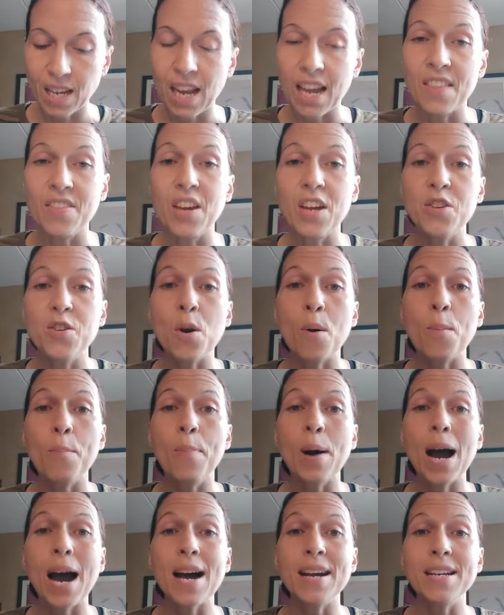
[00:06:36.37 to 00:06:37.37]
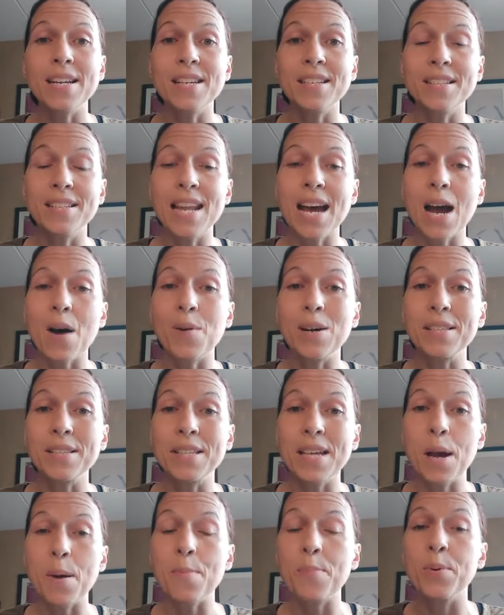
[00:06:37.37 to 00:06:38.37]
And that your body is now a
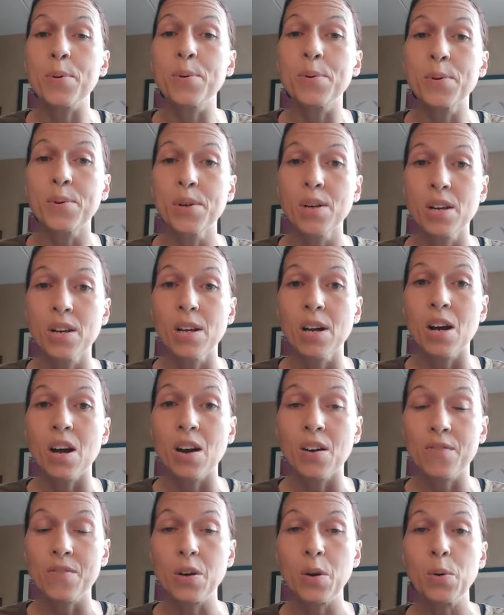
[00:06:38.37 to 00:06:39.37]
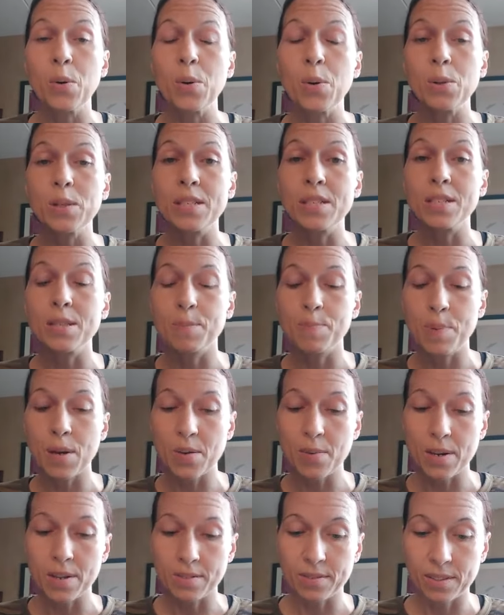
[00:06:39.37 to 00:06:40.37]
temple of the Holy
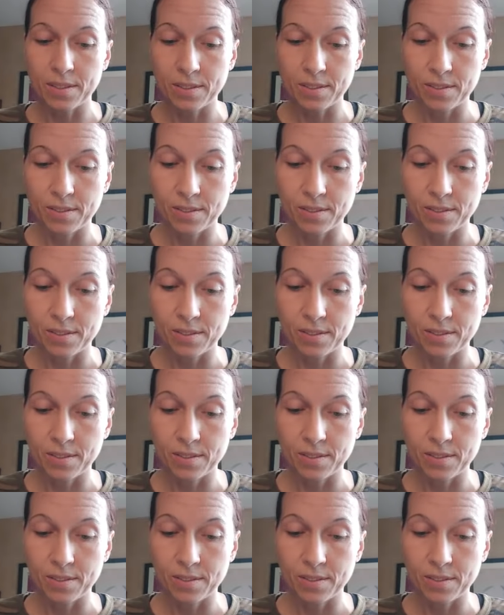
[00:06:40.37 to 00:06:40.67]
Spirit.